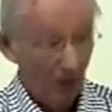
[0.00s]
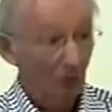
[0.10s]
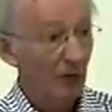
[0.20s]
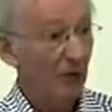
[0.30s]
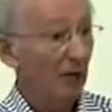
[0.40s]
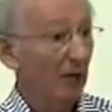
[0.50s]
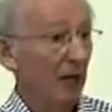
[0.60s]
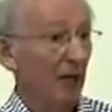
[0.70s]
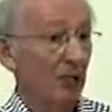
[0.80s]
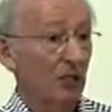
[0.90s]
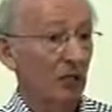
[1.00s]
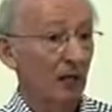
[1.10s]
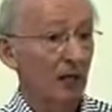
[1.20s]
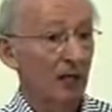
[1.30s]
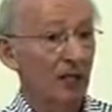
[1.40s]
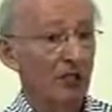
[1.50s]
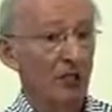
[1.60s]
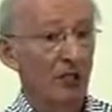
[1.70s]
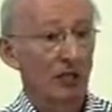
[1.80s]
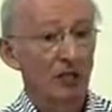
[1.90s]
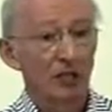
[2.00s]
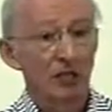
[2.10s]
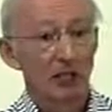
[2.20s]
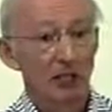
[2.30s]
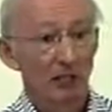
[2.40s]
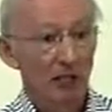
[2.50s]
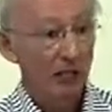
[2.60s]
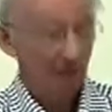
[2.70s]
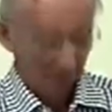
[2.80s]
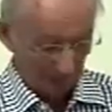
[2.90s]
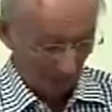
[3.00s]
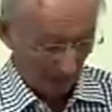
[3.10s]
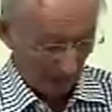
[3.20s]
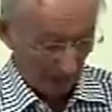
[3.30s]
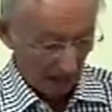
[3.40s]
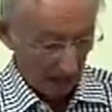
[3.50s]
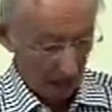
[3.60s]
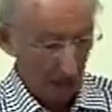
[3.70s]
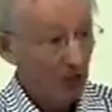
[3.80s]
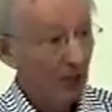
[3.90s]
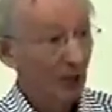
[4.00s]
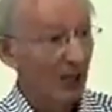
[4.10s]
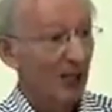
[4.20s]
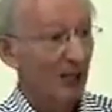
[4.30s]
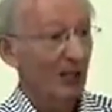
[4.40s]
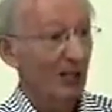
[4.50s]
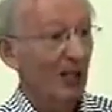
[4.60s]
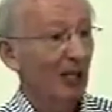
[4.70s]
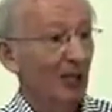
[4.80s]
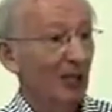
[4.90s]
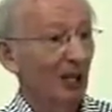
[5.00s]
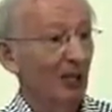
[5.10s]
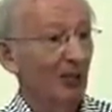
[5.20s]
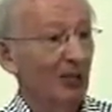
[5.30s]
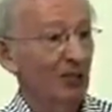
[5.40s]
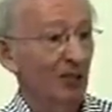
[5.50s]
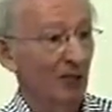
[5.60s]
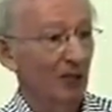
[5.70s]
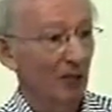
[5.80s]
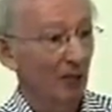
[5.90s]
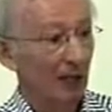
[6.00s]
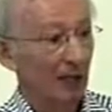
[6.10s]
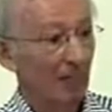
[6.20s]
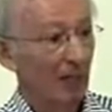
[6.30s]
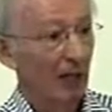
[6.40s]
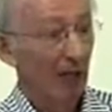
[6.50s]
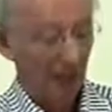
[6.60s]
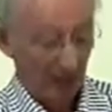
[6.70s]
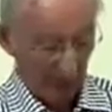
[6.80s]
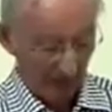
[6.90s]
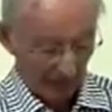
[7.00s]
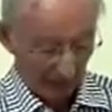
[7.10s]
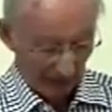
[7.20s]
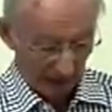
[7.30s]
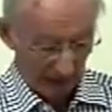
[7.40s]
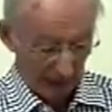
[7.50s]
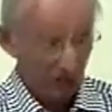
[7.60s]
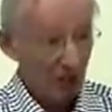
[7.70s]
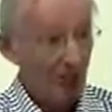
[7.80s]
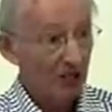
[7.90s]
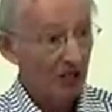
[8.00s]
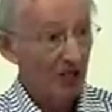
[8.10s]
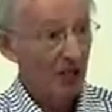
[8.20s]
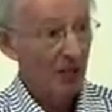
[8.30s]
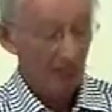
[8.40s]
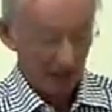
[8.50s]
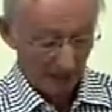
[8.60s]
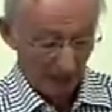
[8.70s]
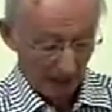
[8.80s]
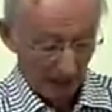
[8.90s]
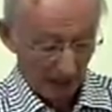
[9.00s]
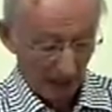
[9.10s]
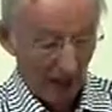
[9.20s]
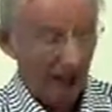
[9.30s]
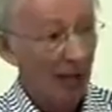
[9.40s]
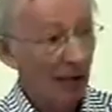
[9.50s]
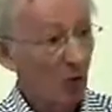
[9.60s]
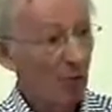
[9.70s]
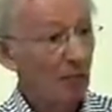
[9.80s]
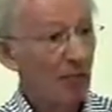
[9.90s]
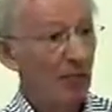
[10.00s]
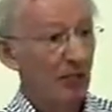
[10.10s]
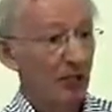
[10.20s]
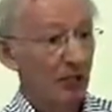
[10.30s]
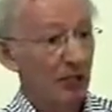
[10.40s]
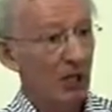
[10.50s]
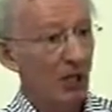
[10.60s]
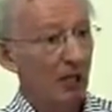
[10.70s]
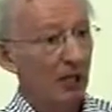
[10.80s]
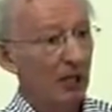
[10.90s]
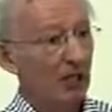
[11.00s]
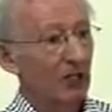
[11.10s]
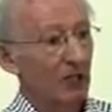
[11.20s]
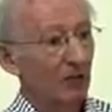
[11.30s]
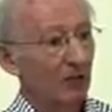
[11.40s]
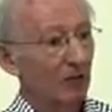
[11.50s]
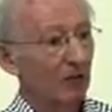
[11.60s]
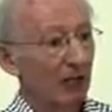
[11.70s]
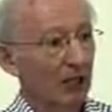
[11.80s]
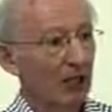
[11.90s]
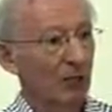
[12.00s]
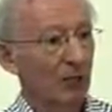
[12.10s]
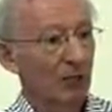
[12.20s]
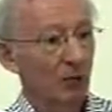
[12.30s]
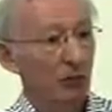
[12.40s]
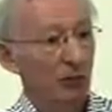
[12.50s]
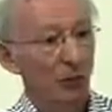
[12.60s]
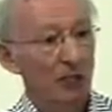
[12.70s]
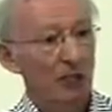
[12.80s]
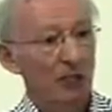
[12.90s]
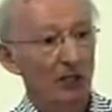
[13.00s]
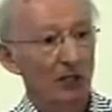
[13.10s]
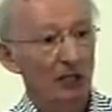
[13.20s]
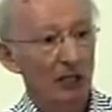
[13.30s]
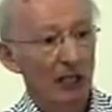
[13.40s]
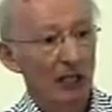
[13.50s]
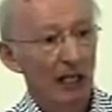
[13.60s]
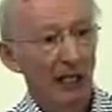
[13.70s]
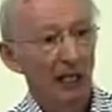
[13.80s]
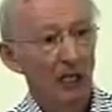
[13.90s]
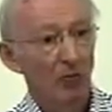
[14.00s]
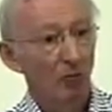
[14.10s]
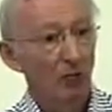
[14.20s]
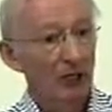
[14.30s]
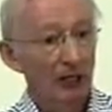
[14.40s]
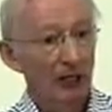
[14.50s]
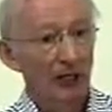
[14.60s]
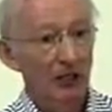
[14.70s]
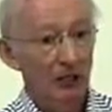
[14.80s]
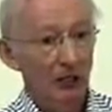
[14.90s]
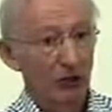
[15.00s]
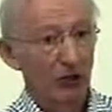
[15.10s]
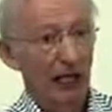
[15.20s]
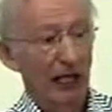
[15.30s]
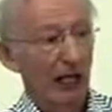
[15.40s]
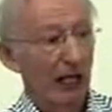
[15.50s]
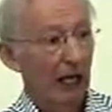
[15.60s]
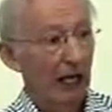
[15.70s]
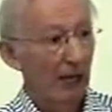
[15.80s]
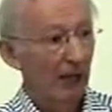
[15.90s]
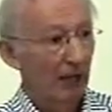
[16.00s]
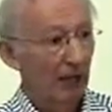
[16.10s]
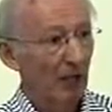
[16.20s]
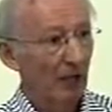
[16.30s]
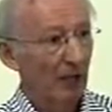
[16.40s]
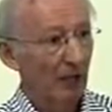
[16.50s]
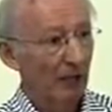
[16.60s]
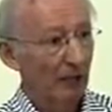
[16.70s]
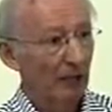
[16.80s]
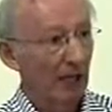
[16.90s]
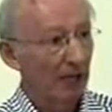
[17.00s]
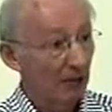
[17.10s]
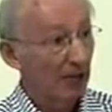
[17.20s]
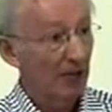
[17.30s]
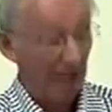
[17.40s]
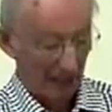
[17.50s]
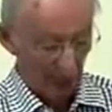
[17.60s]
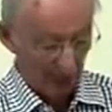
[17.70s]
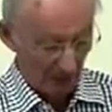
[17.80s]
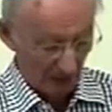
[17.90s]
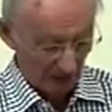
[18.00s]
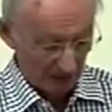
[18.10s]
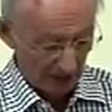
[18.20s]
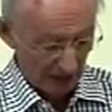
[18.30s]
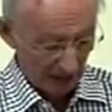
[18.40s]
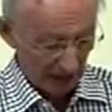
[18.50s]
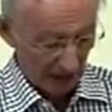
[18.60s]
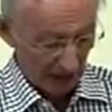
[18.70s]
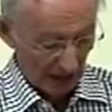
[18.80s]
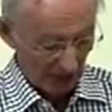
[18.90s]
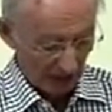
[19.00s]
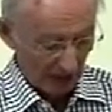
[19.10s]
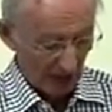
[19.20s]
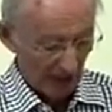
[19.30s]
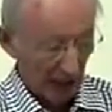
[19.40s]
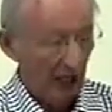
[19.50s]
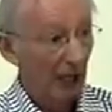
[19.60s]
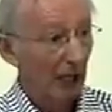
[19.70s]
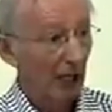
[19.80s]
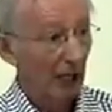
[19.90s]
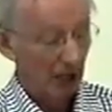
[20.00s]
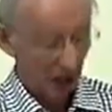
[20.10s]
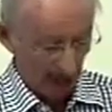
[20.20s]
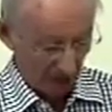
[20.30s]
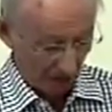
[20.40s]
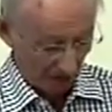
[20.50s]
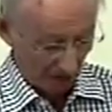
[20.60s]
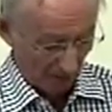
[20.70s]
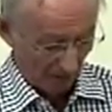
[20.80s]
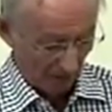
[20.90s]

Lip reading: On the other hand, to allow ourselves to be continually undecided, agnostic, if you like, is just as inhibiting. And how we manage this, how we manage the conflict between wanting certainty and yet wanting to have a faith in our beliefs is, I think, a key issue.